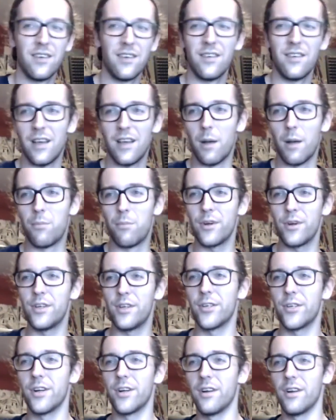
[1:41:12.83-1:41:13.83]
I'm pretty
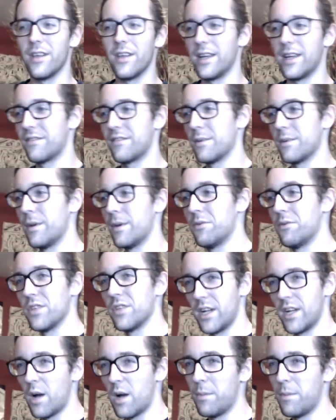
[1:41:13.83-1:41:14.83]
sure like if somebody was
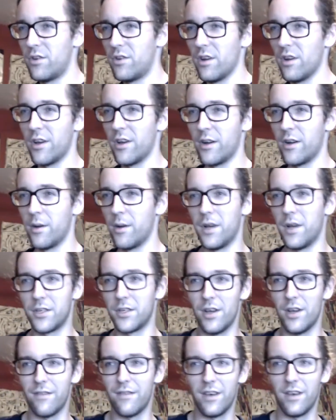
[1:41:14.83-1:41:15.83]
like, I'll bet you $100
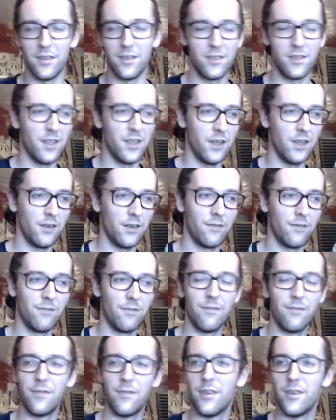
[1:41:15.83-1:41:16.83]
you have LSD
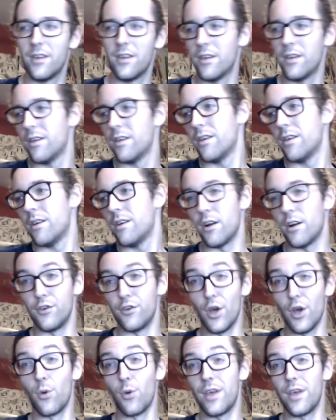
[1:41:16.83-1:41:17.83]
or
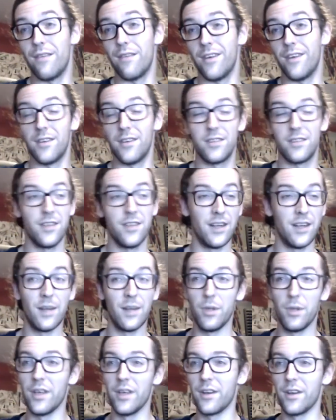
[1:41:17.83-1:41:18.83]
don't have LSD, and I'd
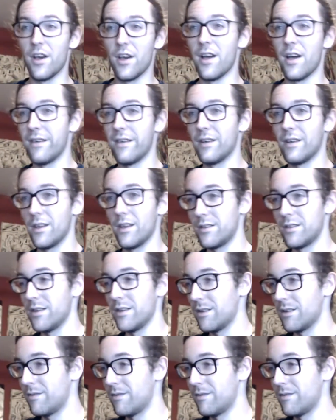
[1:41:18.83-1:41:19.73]
be like, no, I have LSD.